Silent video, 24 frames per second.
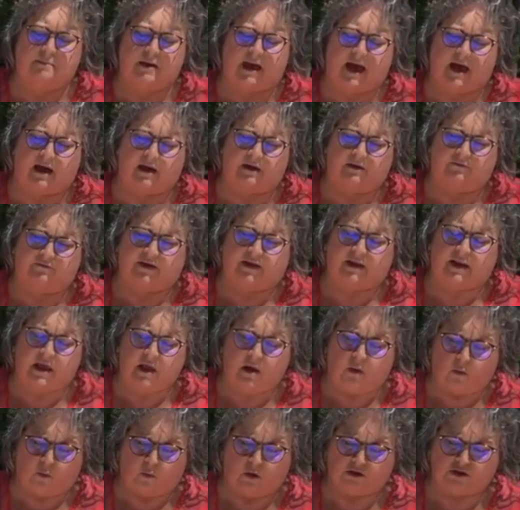out of it.
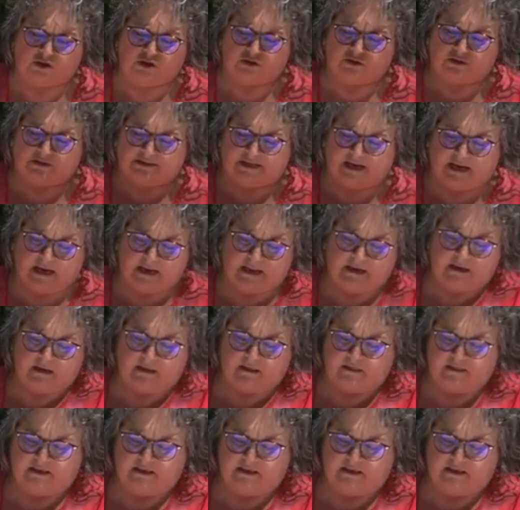Once you're done,